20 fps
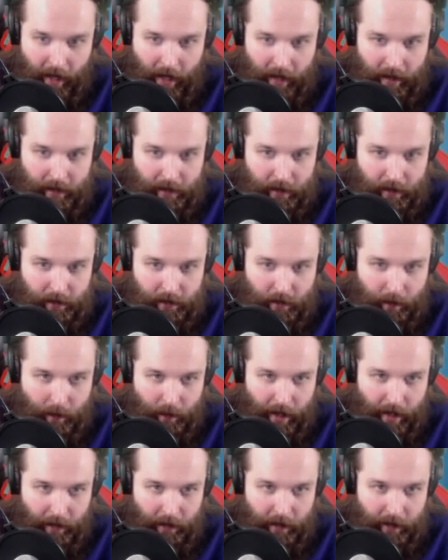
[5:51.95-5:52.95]
had to use a
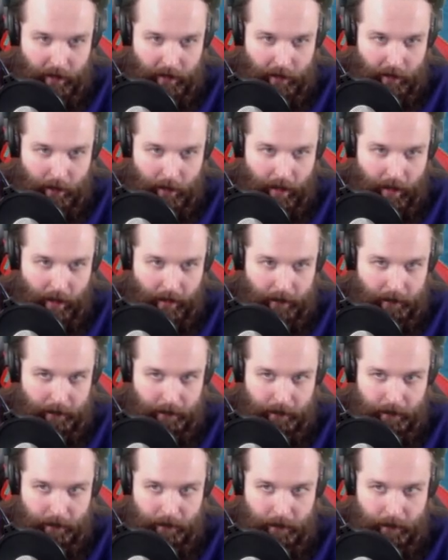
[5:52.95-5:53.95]
minor healing pot.
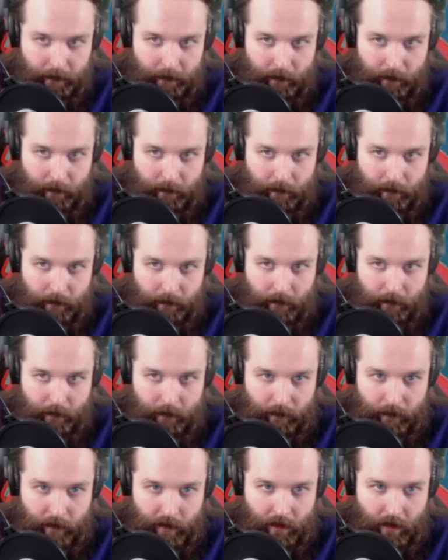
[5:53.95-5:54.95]

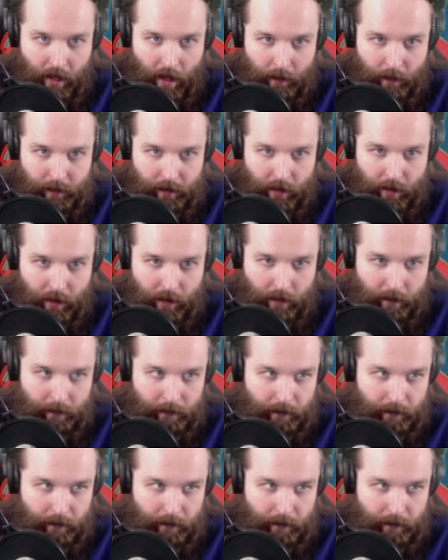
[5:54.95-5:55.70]
So that was good.